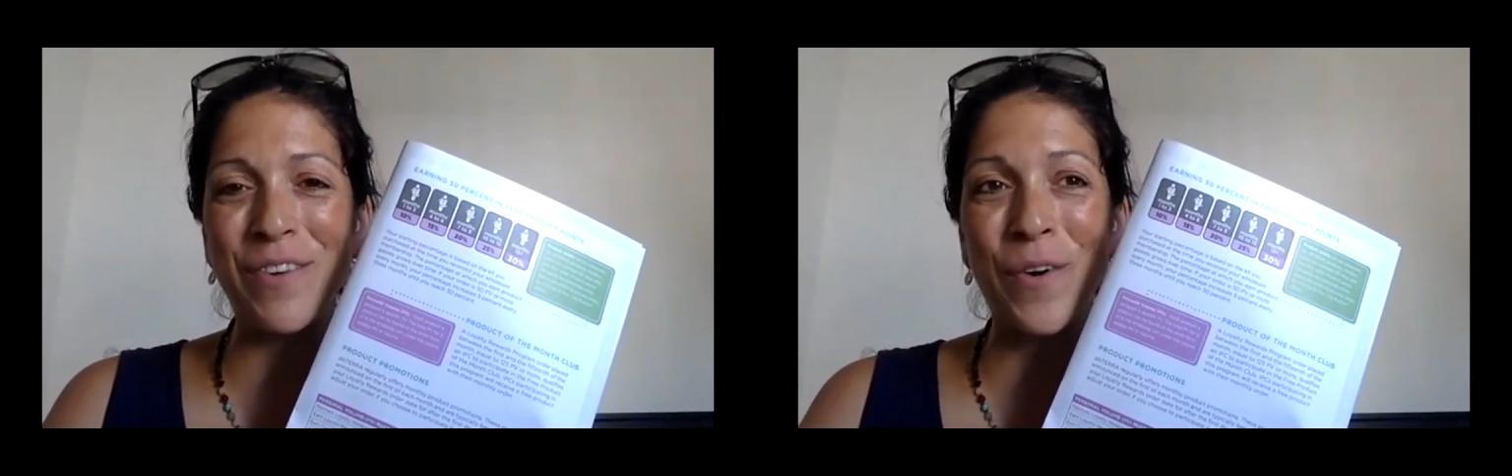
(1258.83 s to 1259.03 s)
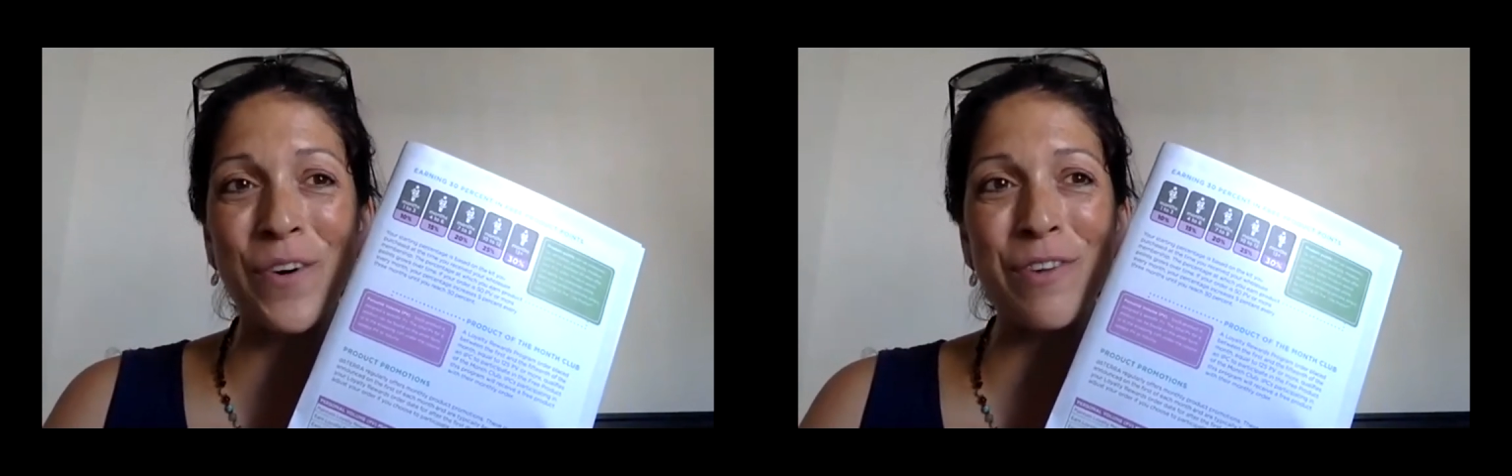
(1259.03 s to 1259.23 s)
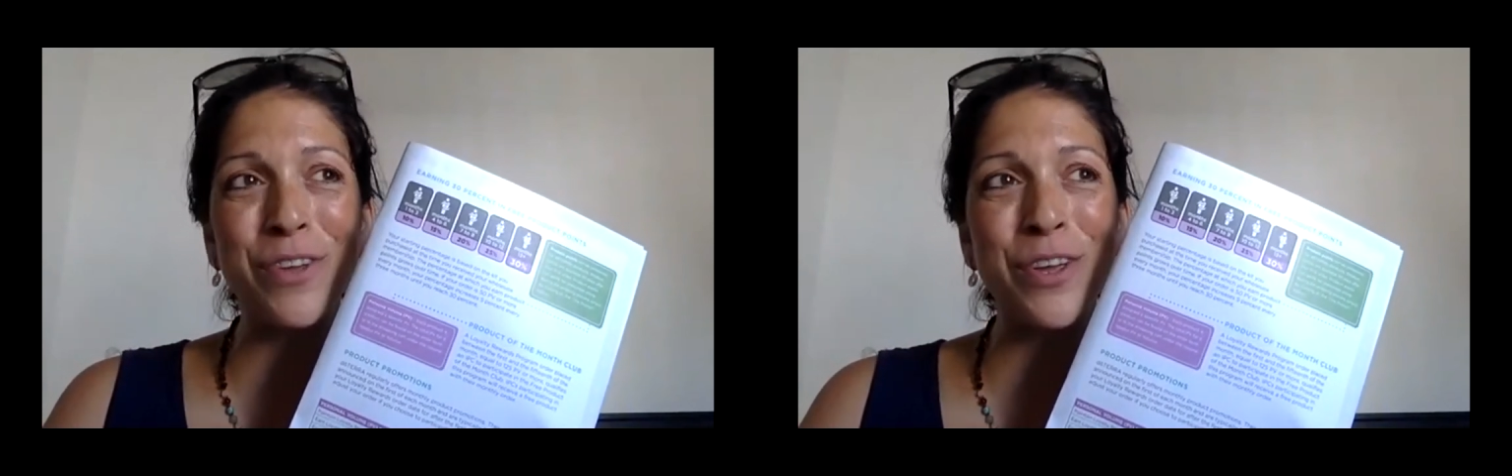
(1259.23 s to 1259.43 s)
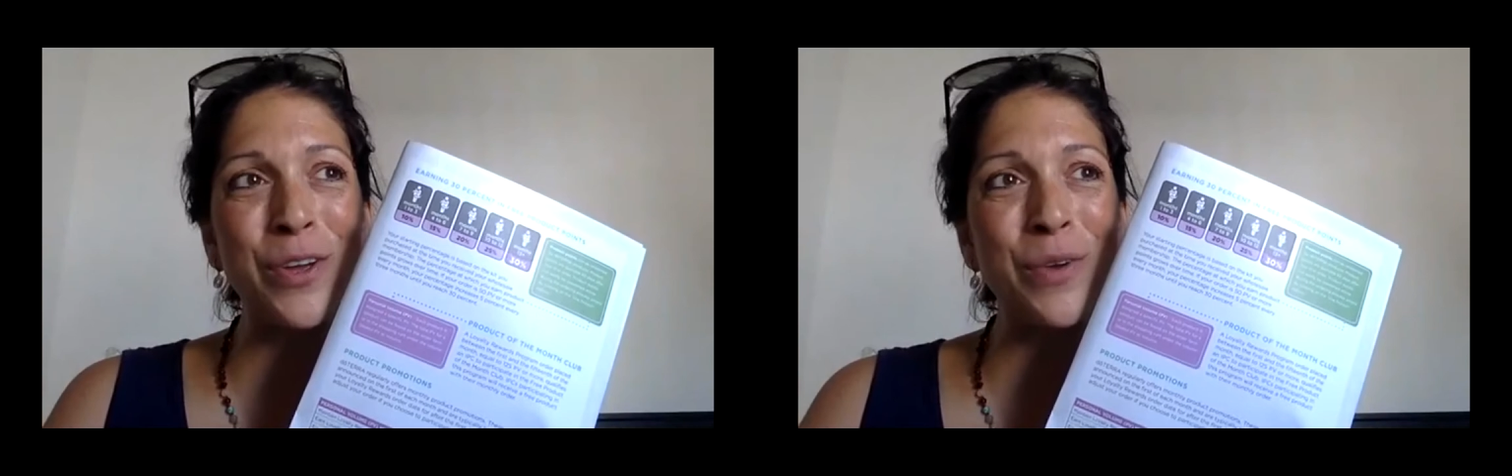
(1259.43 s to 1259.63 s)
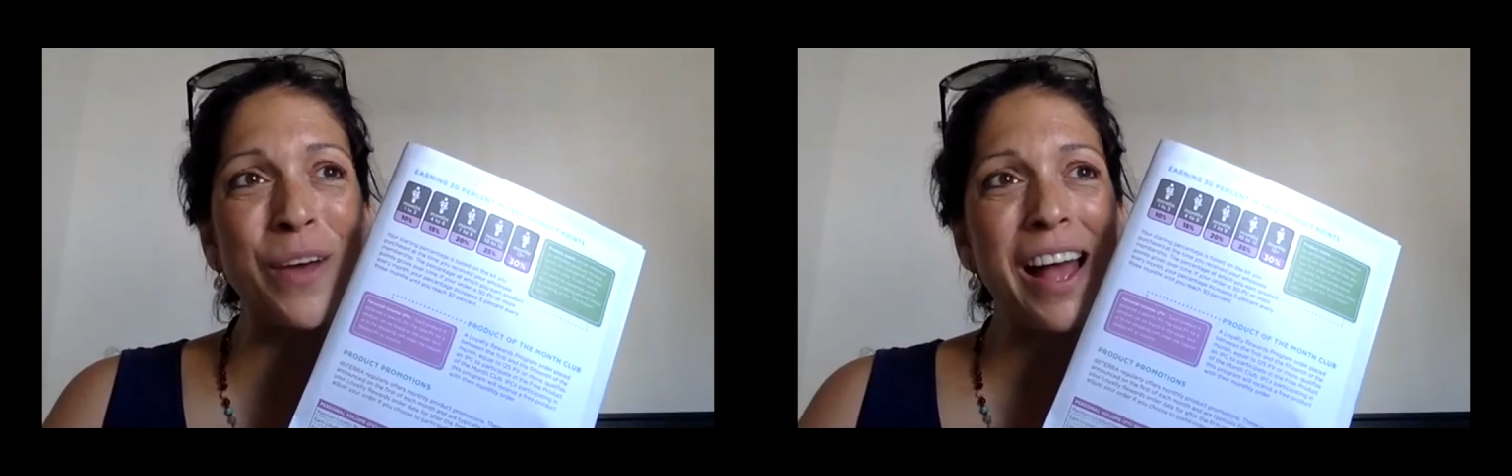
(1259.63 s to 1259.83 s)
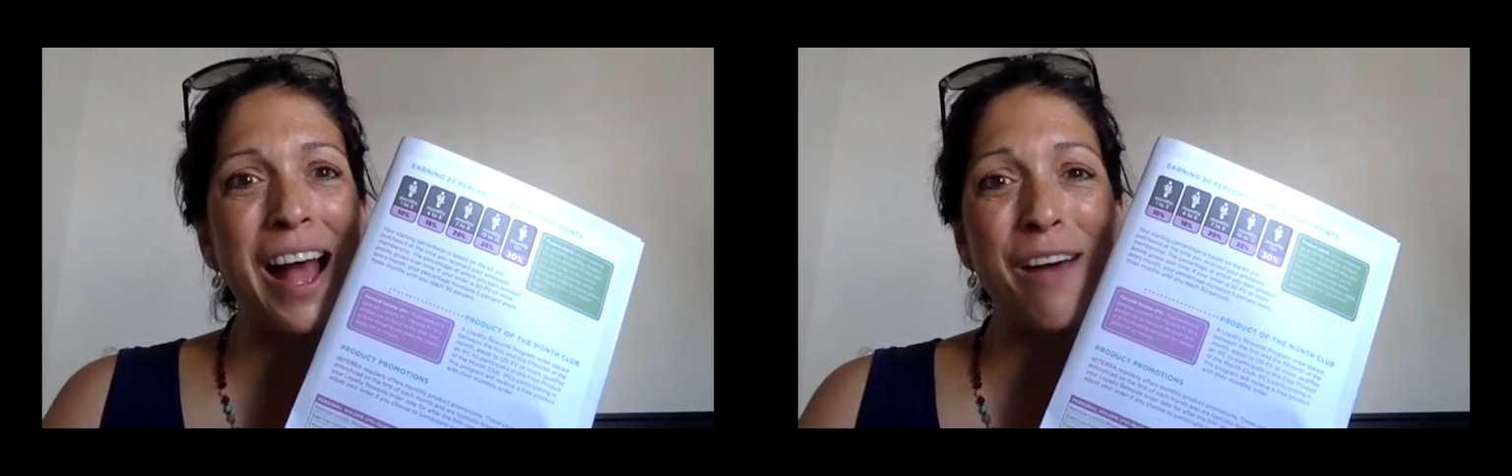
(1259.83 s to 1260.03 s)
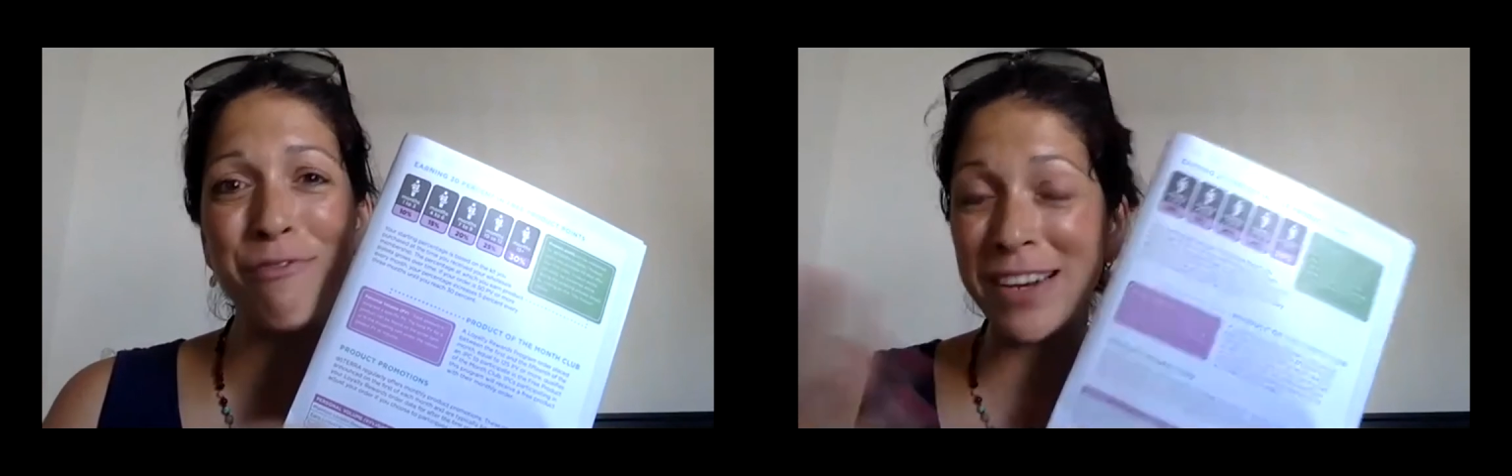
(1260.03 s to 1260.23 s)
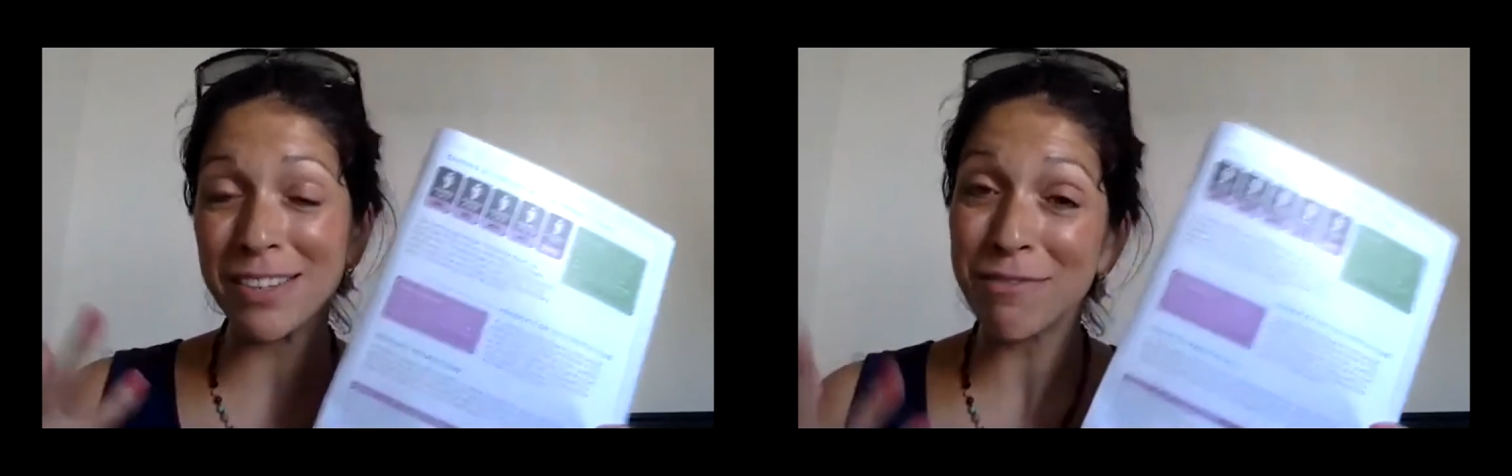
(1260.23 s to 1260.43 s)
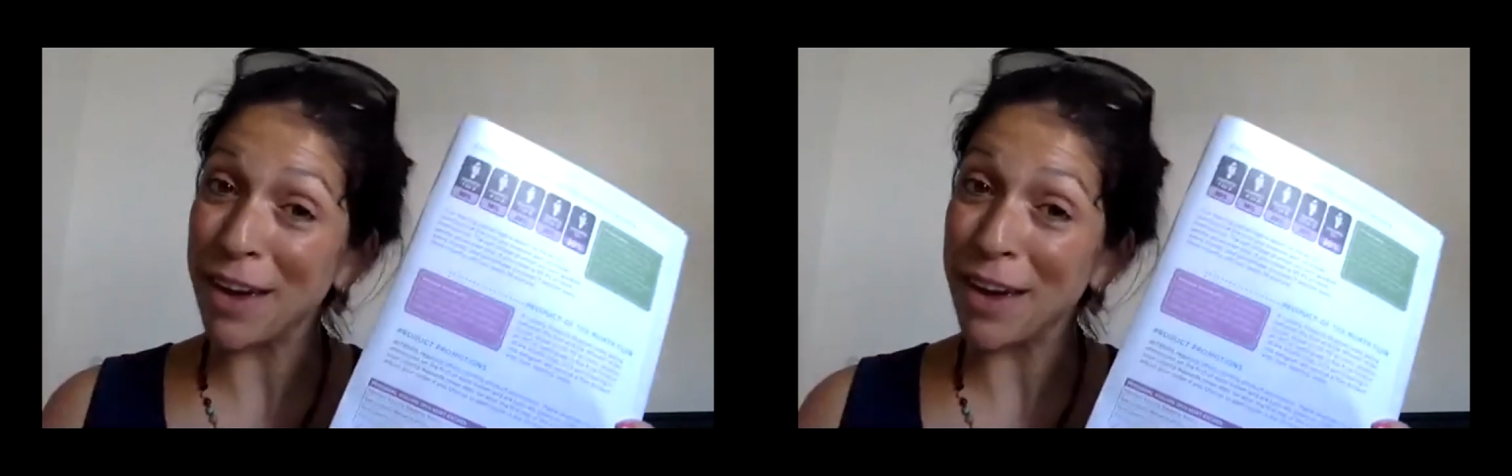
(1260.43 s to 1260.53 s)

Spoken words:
or if you have friends and